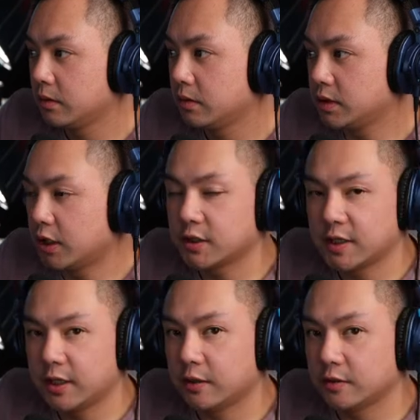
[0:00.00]

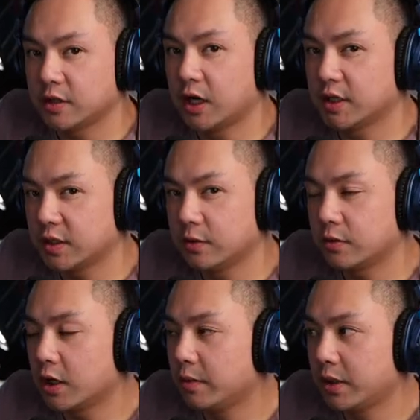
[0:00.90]
Tonto, Tonto
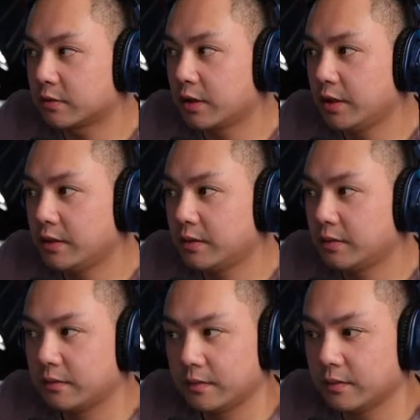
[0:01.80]
compound grind.
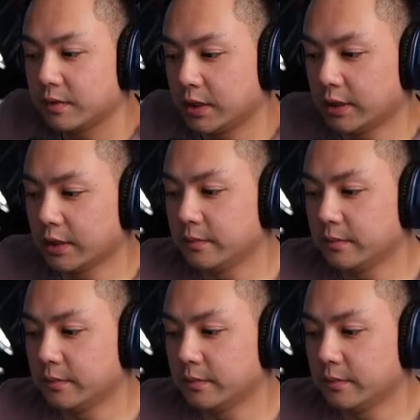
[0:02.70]
There you go.